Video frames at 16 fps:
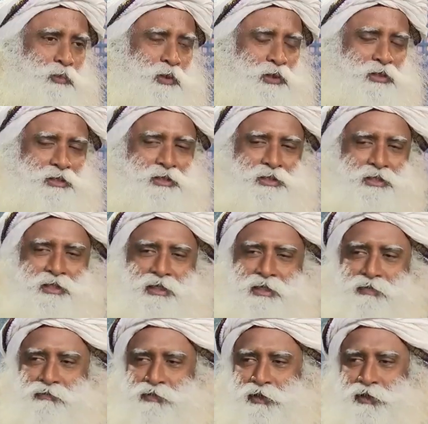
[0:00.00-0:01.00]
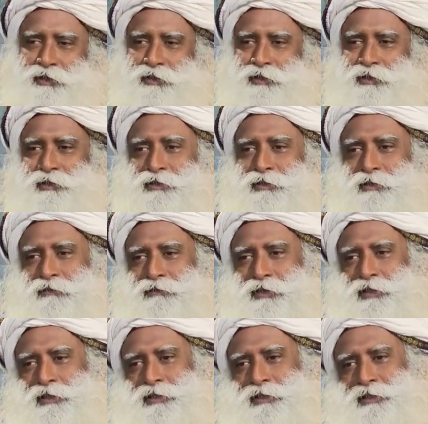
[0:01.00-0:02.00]
What is the significance of
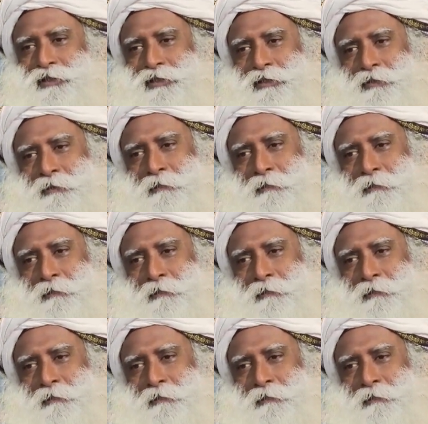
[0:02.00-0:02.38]
this?